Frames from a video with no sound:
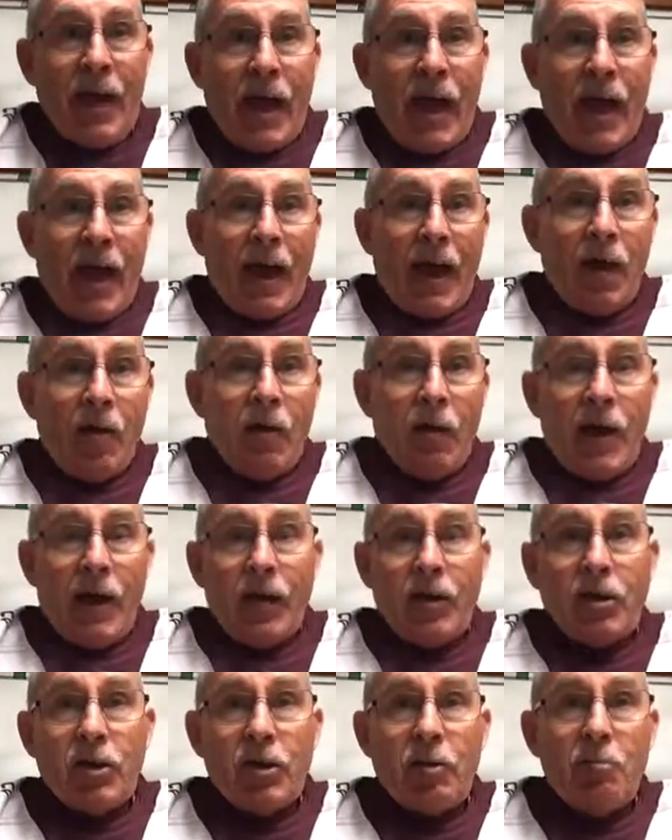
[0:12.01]

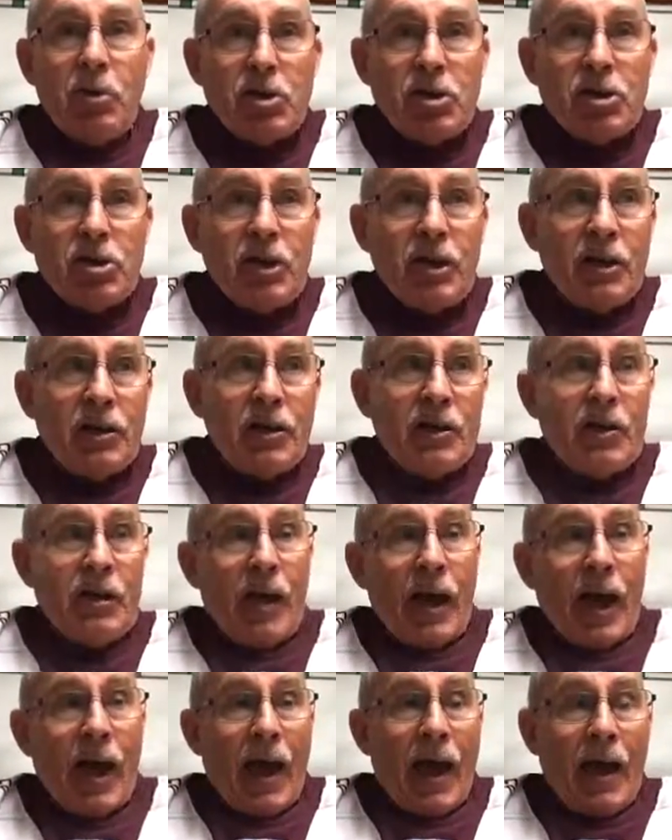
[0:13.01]
our commissioner
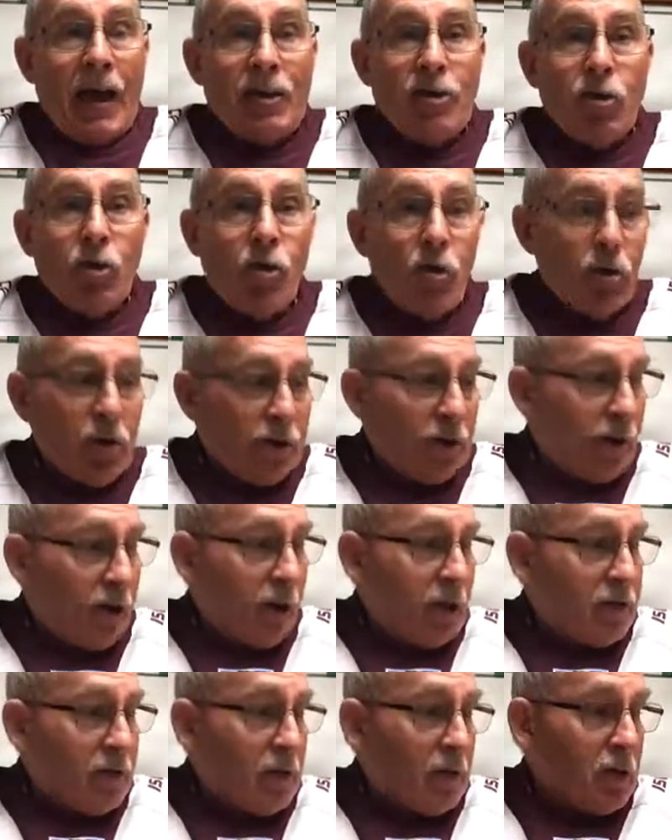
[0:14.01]
and
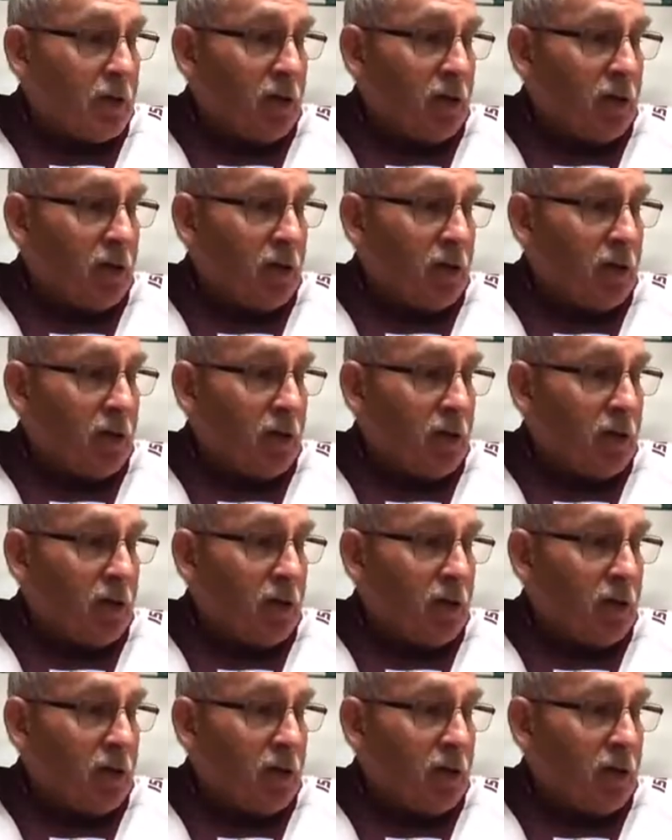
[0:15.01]
organiser.